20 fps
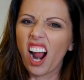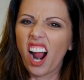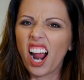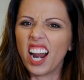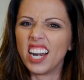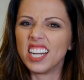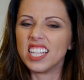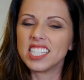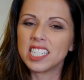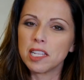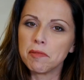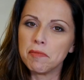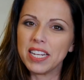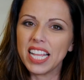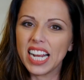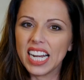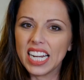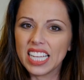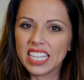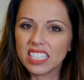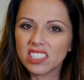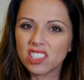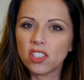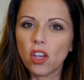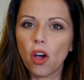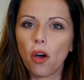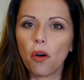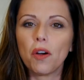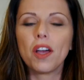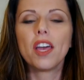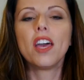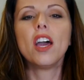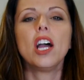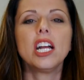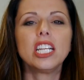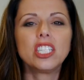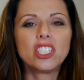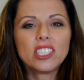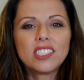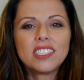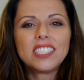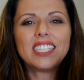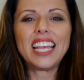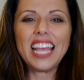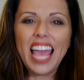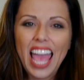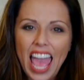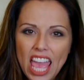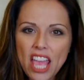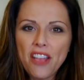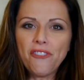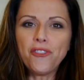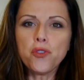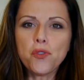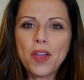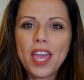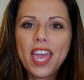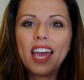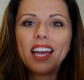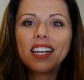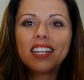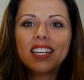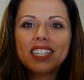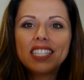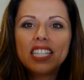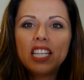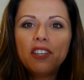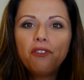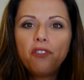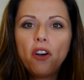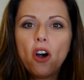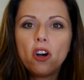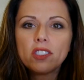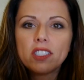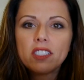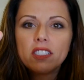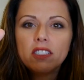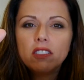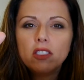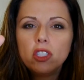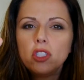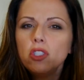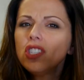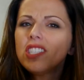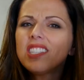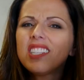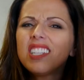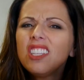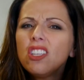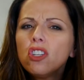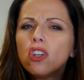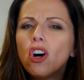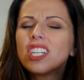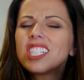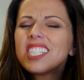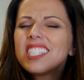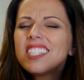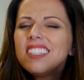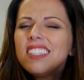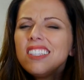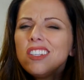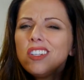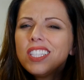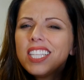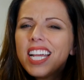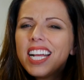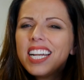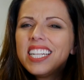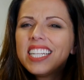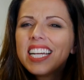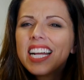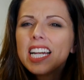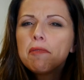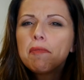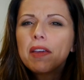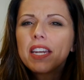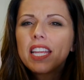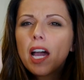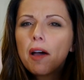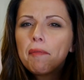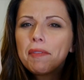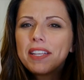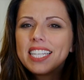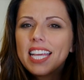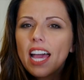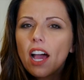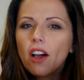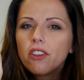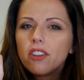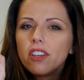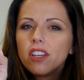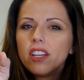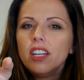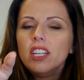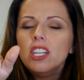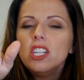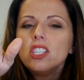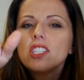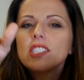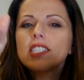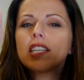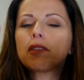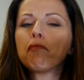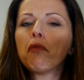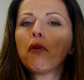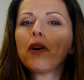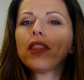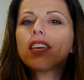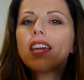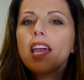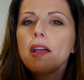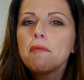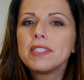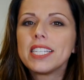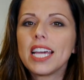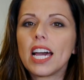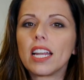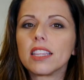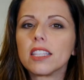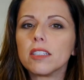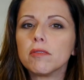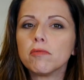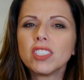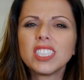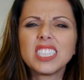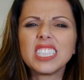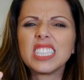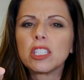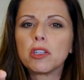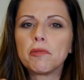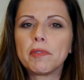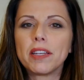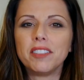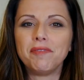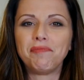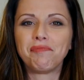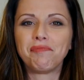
and intimidating. So just, if you can, default to just a little tiny bit coming down. Just like point the camera down at them just a little bit.